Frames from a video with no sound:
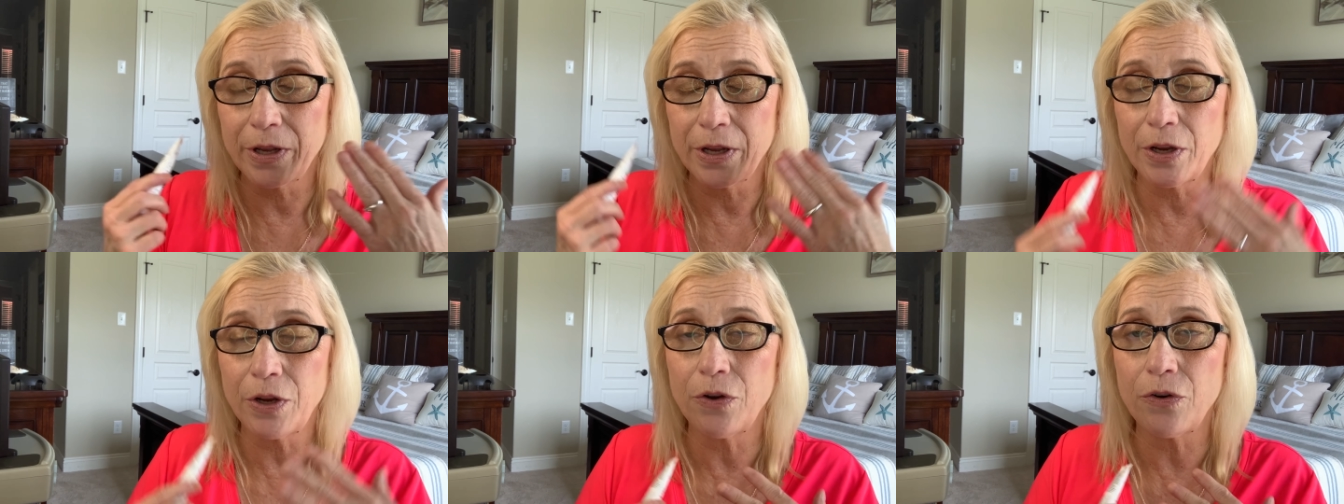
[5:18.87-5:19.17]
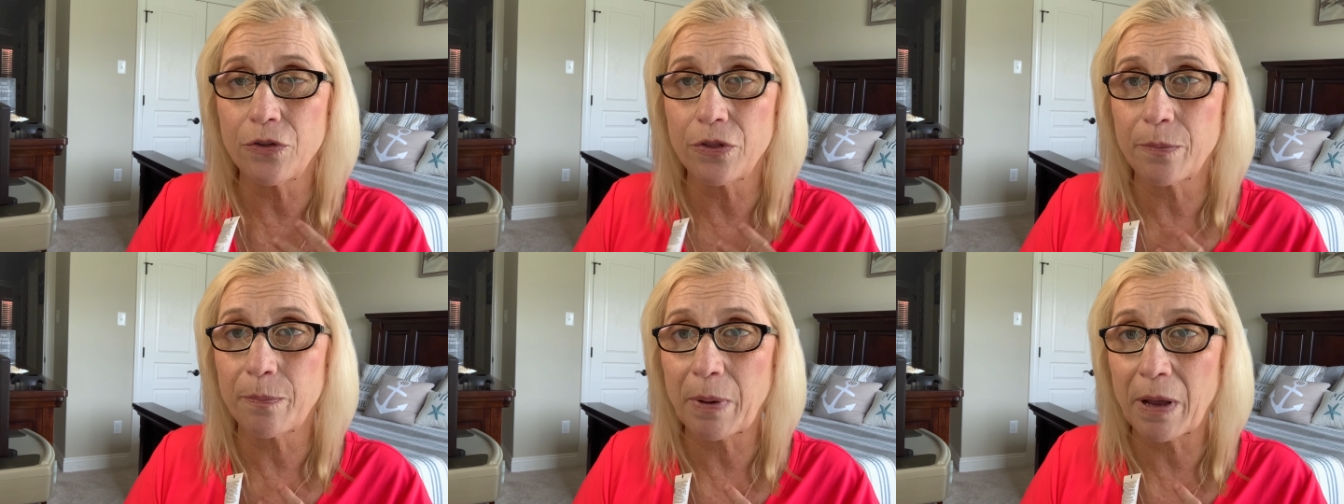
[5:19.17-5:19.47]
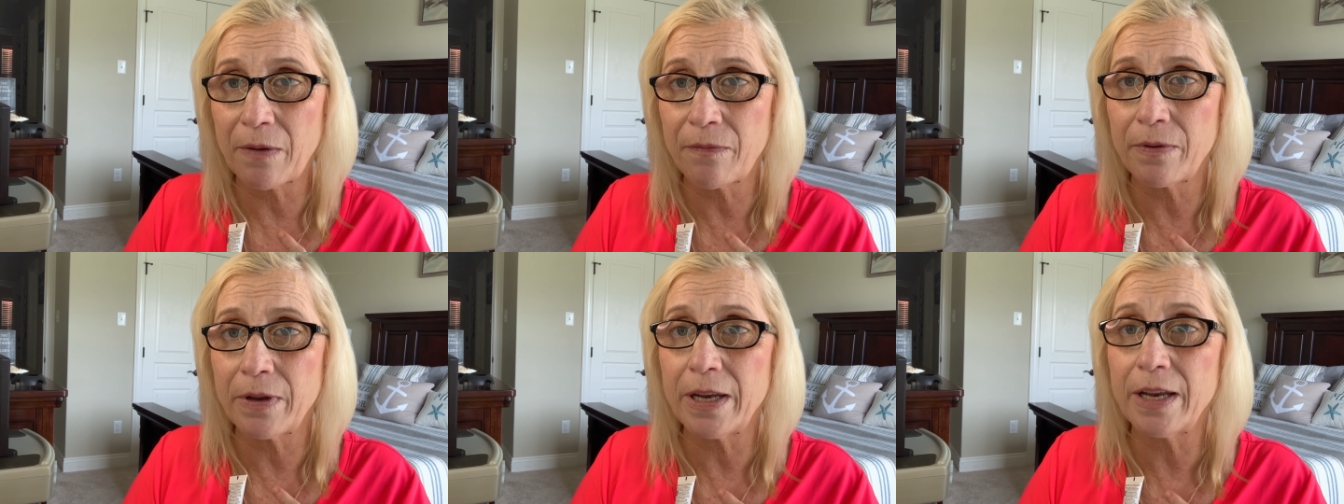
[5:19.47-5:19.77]
you know, the
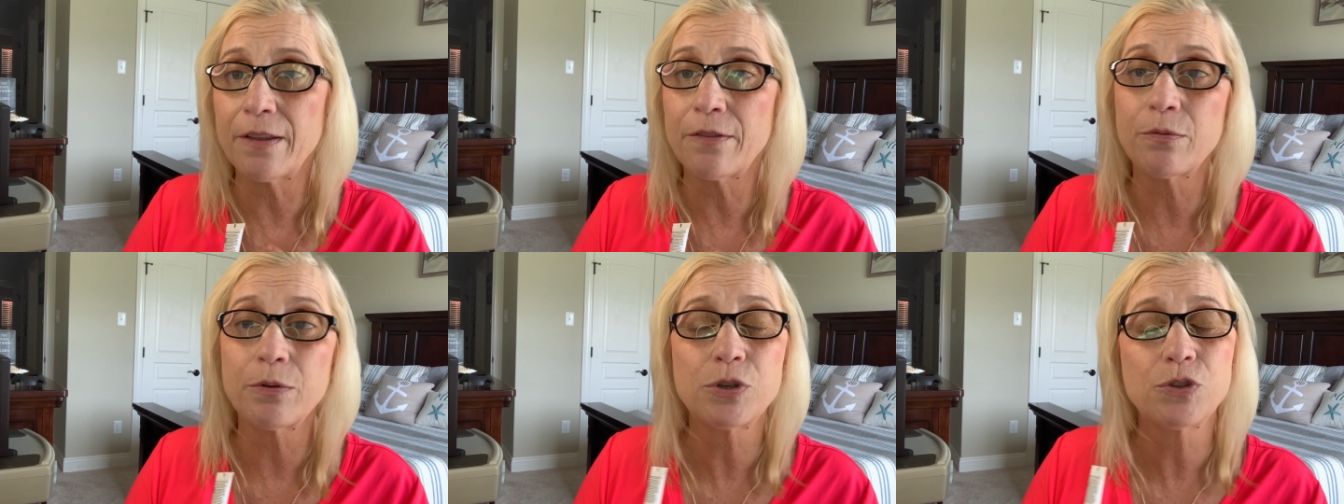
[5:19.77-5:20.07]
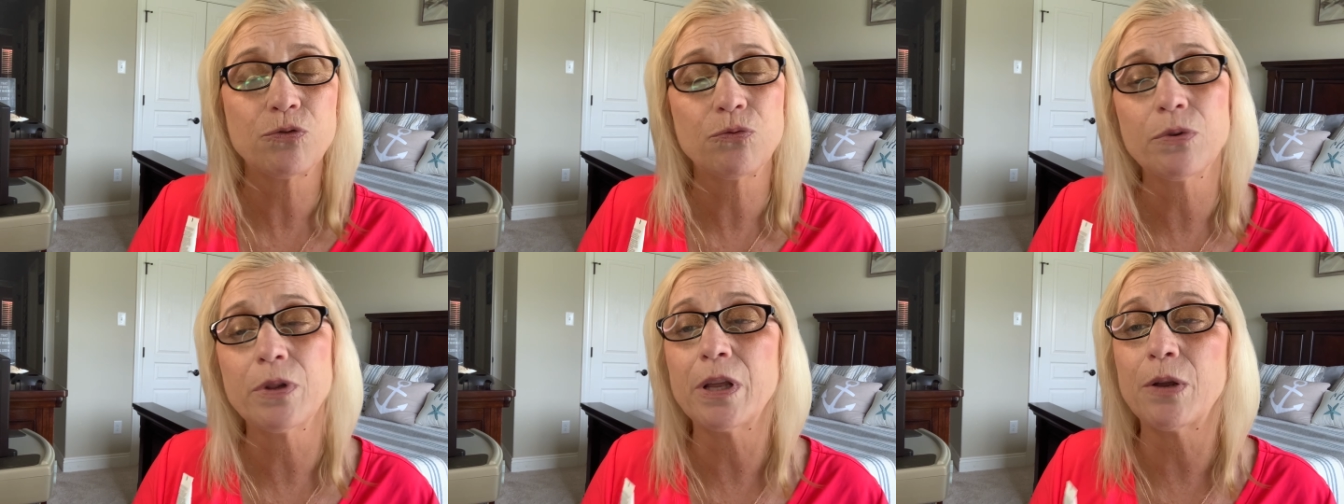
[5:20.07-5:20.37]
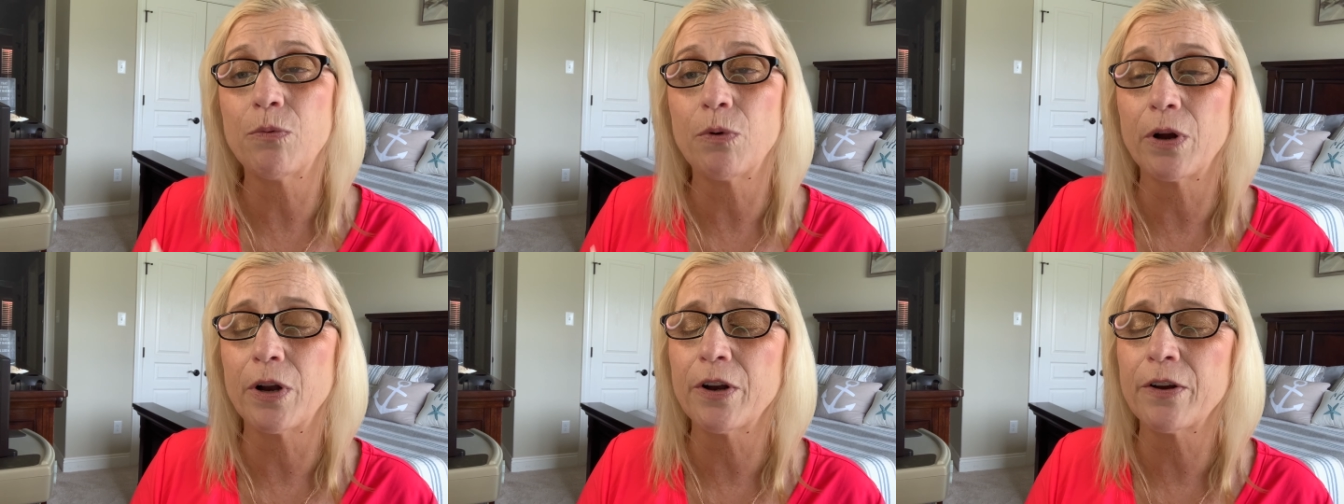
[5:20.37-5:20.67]
puffiness, which really
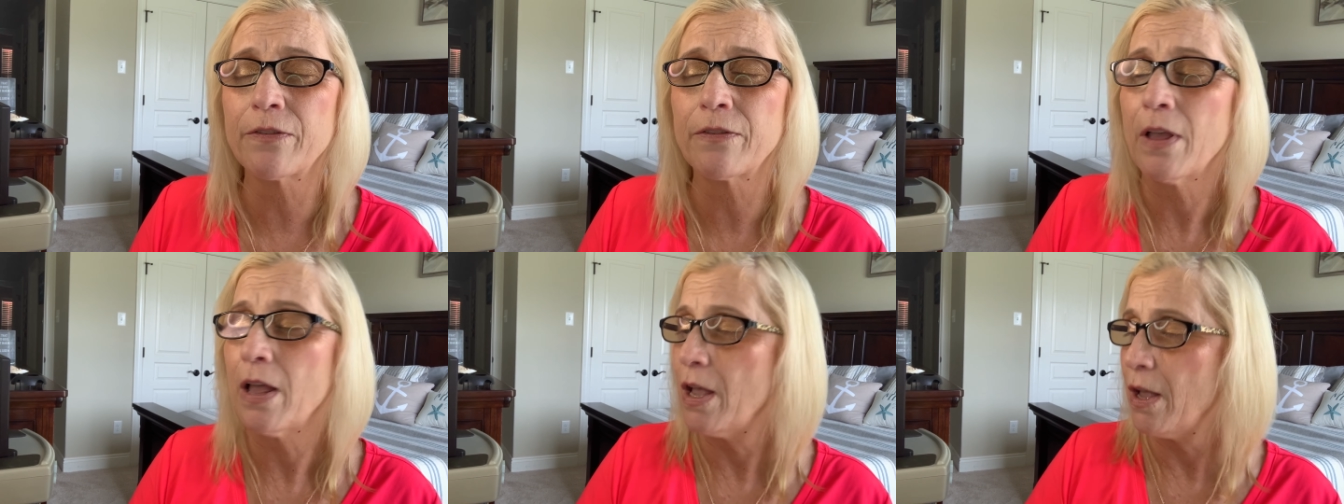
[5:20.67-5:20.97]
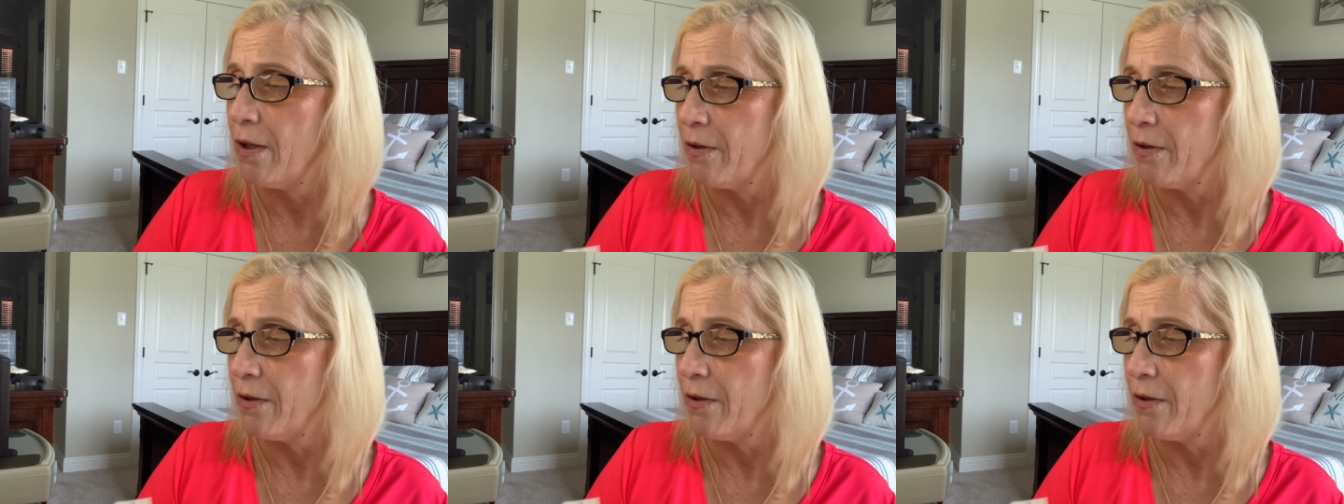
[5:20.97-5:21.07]
works.